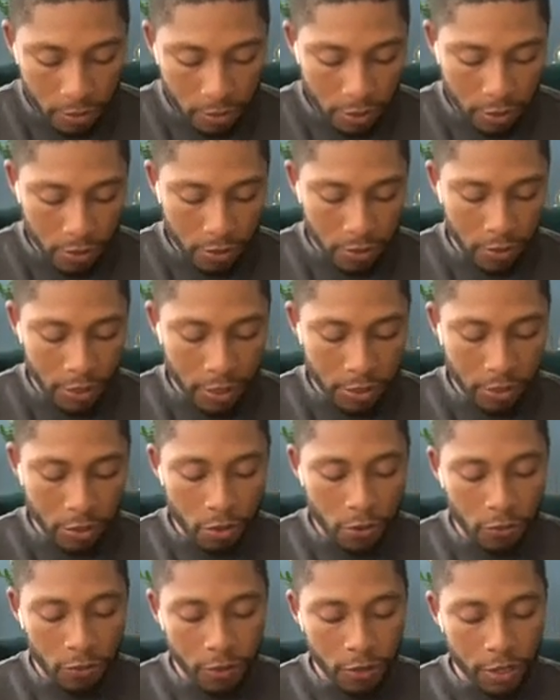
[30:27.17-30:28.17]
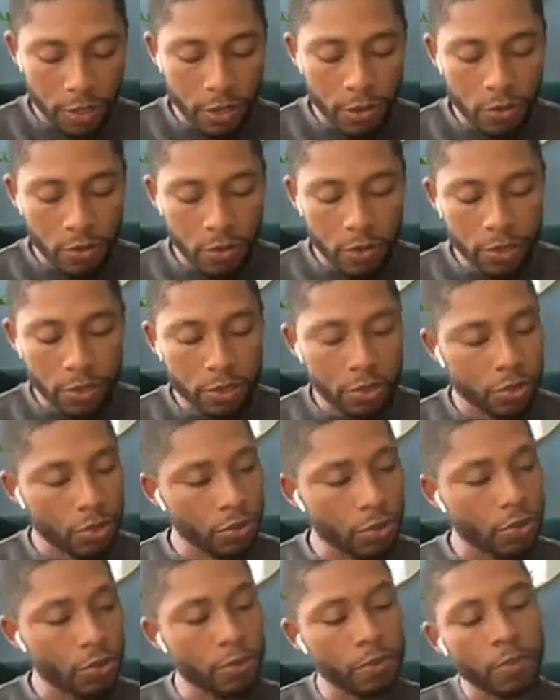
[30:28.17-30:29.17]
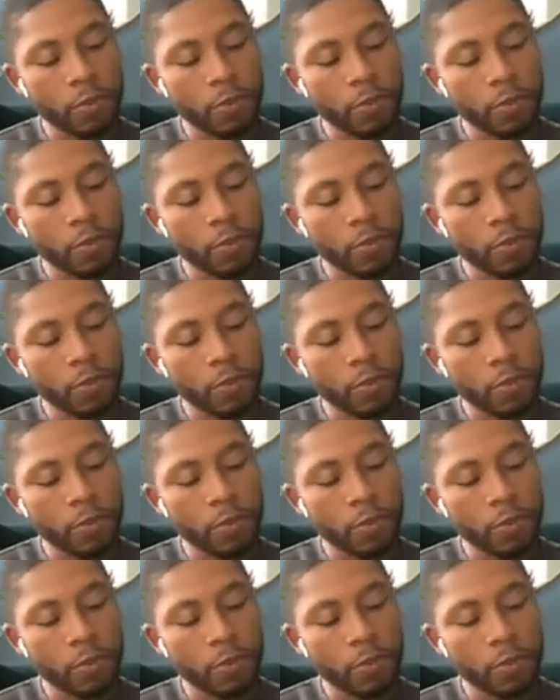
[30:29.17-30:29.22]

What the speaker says: So it's hopefully going to